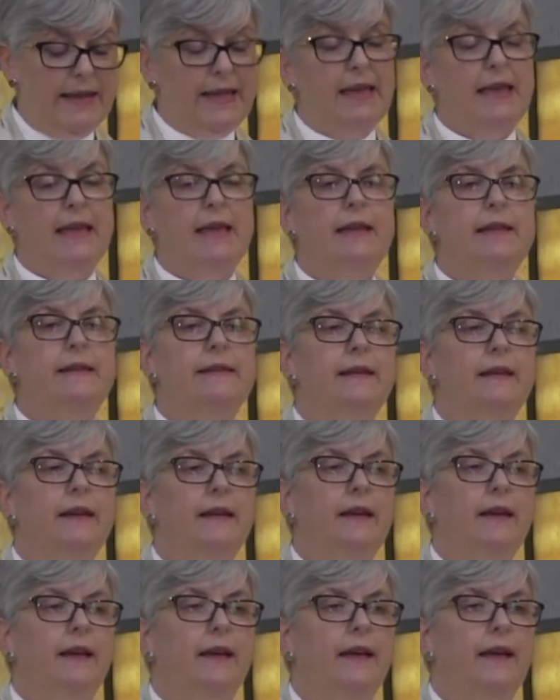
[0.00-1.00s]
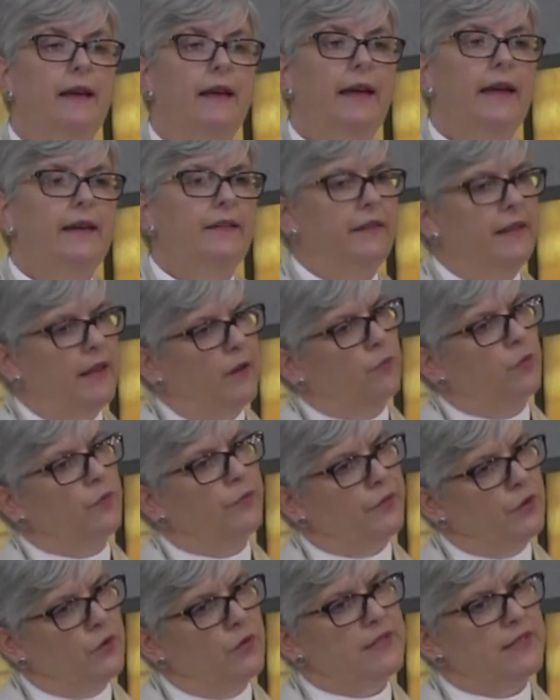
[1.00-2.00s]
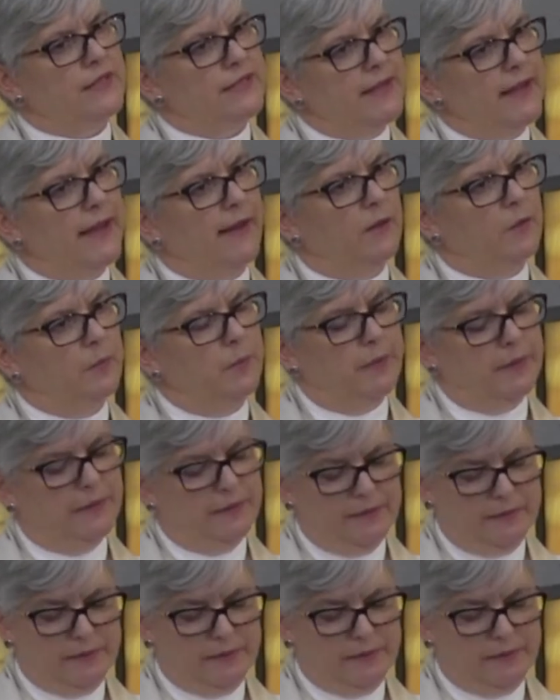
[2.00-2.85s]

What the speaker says: need and yet refuses help?